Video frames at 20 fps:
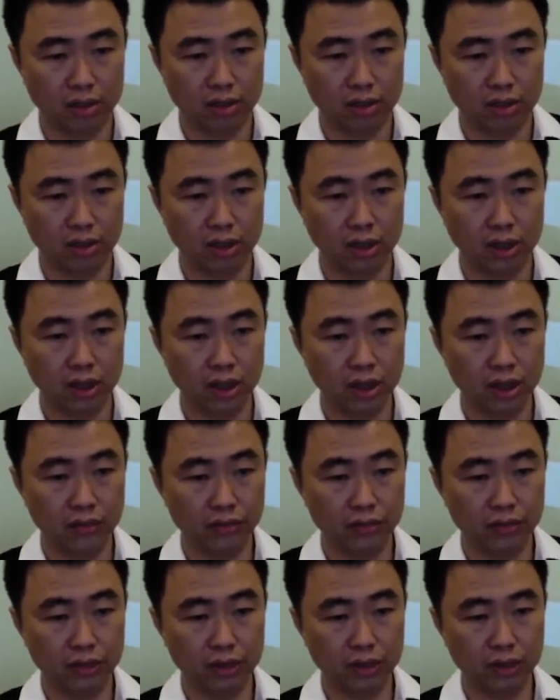
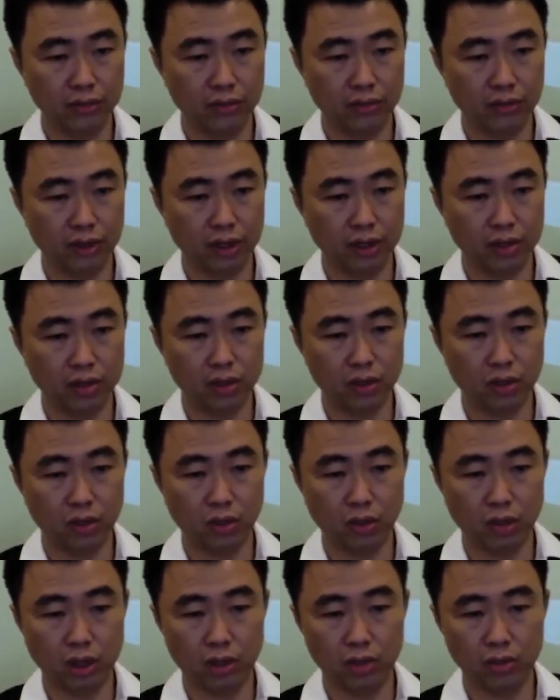Enough. Let's
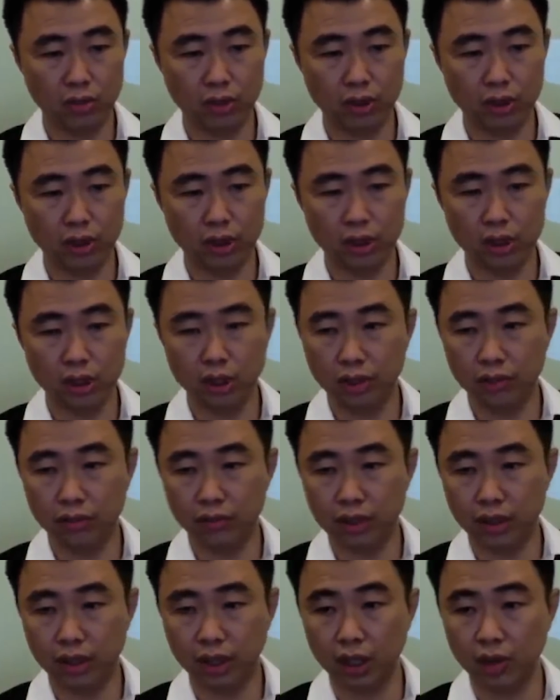scroll down to the enough
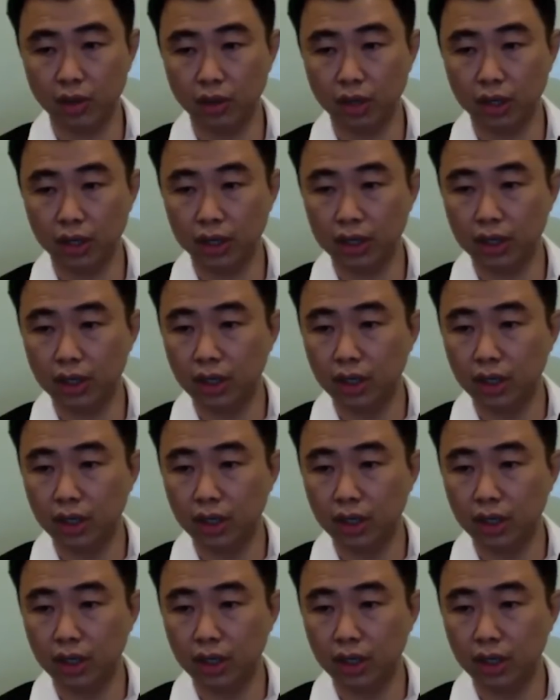and take a look at it.